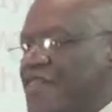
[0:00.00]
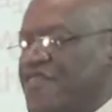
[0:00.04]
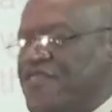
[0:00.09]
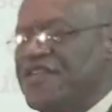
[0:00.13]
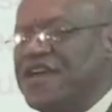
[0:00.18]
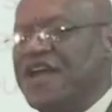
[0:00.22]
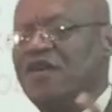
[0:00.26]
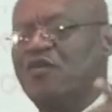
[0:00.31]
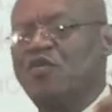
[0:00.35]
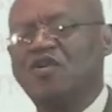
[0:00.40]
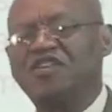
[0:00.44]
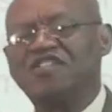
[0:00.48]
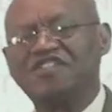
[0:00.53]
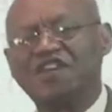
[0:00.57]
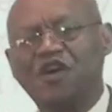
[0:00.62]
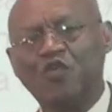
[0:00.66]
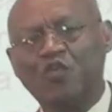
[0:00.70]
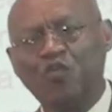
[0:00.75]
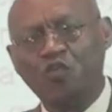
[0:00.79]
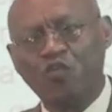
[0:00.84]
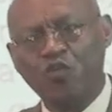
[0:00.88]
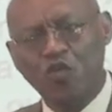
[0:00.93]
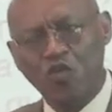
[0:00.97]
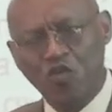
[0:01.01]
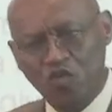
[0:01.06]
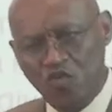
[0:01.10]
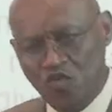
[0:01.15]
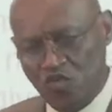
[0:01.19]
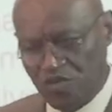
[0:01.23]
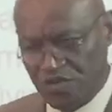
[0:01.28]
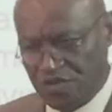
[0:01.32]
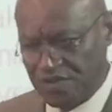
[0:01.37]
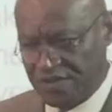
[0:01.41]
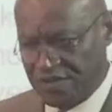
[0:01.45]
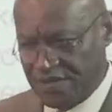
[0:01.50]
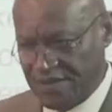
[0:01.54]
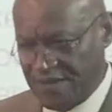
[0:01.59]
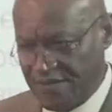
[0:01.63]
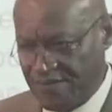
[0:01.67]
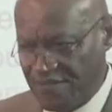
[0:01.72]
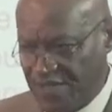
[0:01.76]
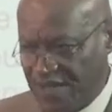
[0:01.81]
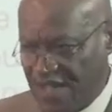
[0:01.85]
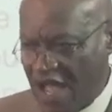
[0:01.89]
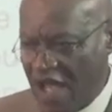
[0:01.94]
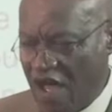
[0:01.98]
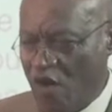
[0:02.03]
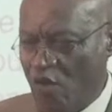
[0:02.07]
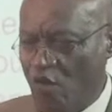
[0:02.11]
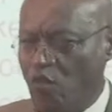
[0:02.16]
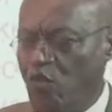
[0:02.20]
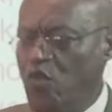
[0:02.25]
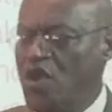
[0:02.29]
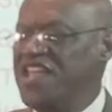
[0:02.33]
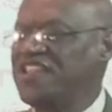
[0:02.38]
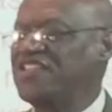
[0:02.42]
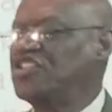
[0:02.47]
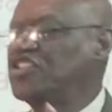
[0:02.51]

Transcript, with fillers: there was a wound. Now we